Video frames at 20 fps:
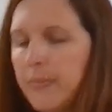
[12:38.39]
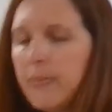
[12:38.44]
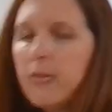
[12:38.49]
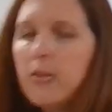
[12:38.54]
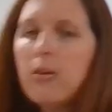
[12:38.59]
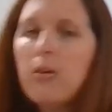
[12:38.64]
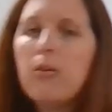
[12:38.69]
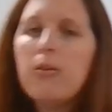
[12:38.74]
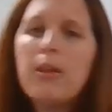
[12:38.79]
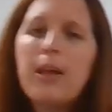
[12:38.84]

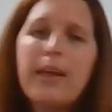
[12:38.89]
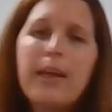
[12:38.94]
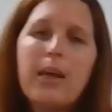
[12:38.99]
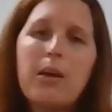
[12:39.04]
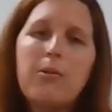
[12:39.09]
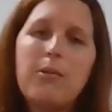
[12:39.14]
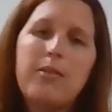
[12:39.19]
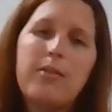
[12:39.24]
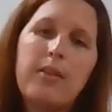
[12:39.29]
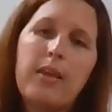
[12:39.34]
So, like
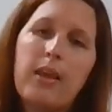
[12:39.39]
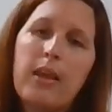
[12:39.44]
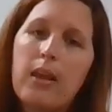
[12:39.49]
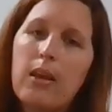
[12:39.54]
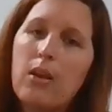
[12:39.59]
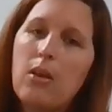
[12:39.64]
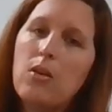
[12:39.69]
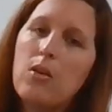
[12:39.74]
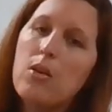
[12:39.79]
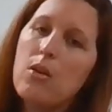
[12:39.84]
I was
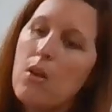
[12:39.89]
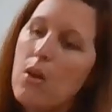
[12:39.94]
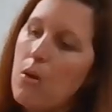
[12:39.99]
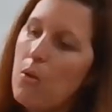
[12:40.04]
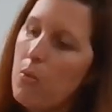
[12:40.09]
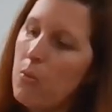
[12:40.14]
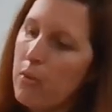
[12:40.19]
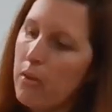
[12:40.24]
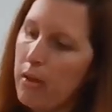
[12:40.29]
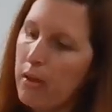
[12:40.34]
saying,
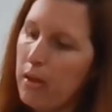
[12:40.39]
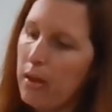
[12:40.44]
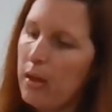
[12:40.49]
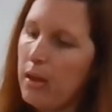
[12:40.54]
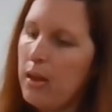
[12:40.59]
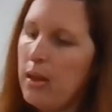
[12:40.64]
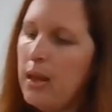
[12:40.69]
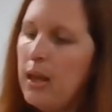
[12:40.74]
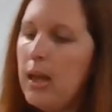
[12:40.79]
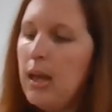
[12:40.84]
no
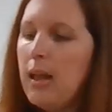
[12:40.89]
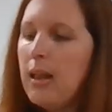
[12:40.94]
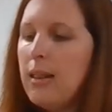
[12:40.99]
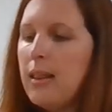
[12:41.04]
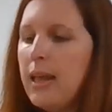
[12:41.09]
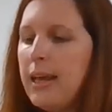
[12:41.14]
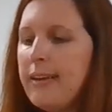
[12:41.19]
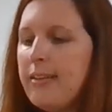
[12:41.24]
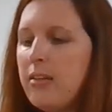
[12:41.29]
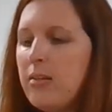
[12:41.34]
one
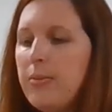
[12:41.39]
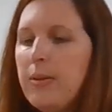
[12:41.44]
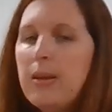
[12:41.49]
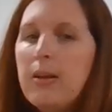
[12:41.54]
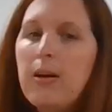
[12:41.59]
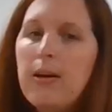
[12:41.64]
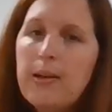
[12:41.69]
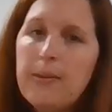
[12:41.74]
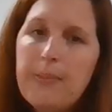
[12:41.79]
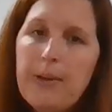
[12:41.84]
likes to be
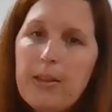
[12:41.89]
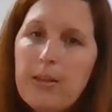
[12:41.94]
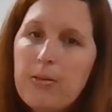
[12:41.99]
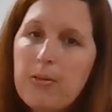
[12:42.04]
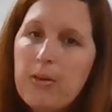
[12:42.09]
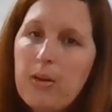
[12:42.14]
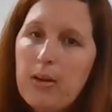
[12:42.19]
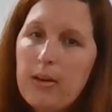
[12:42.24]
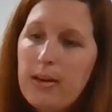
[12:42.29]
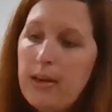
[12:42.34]
called by the
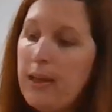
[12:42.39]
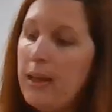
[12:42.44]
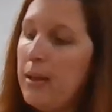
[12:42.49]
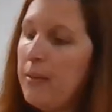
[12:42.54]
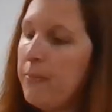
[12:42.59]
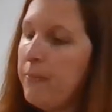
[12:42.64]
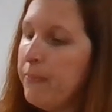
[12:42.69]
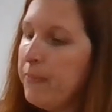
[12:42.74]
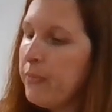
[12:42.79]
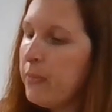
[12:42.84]
wrong
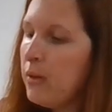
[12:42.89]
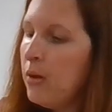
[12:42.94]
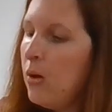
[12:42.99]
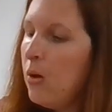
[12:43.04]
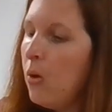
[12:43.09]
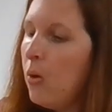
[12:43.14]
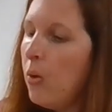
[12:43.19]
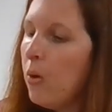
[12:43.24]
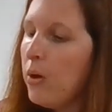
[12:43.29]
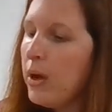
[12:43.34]
name
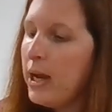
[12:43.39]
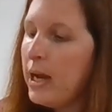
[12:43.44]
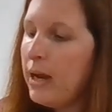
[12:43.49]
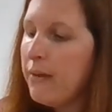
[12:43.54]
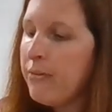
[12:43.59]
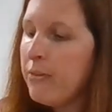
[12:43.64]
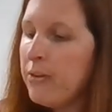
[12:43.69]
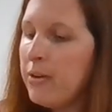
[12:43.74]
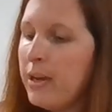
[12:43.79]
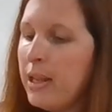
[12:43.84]
or
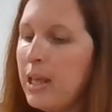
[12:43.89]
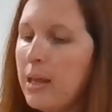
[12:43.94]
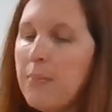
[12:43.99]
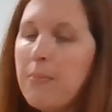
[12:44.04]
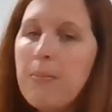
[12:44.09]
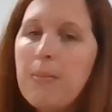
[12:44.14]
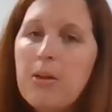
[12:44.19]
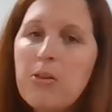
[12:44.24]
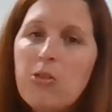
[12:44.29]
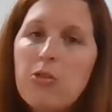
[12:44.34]
have their
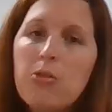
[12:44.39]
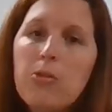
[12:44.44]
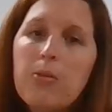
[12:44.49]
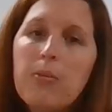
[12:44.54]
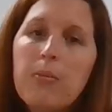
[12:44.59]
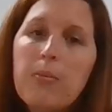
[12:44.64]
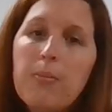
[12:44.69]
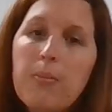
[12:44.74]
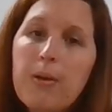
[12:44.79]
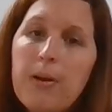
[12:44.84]
name
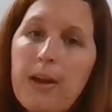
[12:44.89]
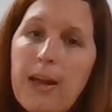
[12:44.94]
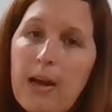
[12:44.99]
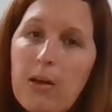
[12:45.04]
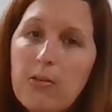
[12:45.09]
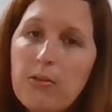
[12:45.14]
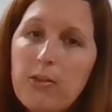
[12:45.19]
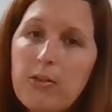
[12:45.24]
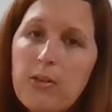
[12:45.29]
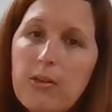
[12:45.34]

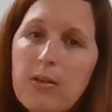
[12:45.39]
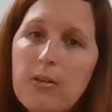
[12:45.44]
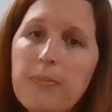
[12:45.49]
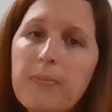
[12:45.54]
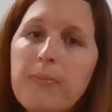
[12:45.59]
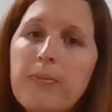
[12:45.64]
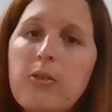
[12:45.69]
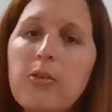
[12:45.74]
mispronounced.